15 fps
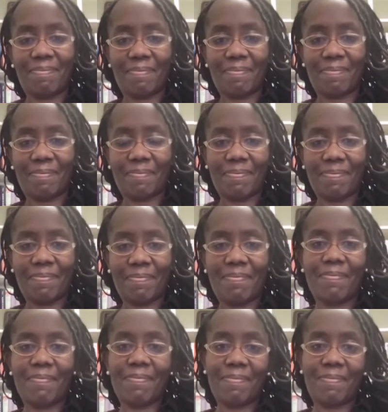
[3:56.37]

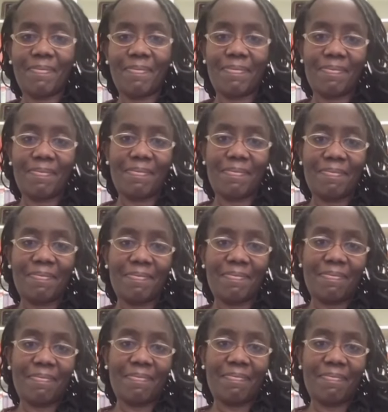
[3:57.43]

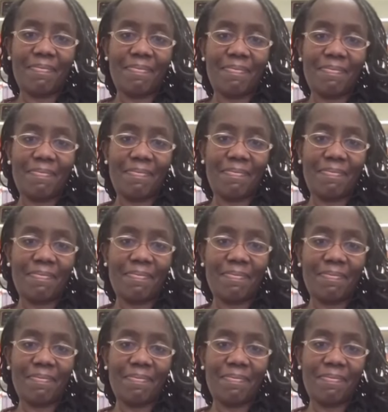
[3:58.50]

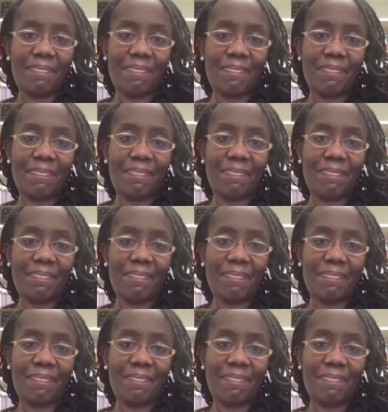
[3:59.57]
(not speaking)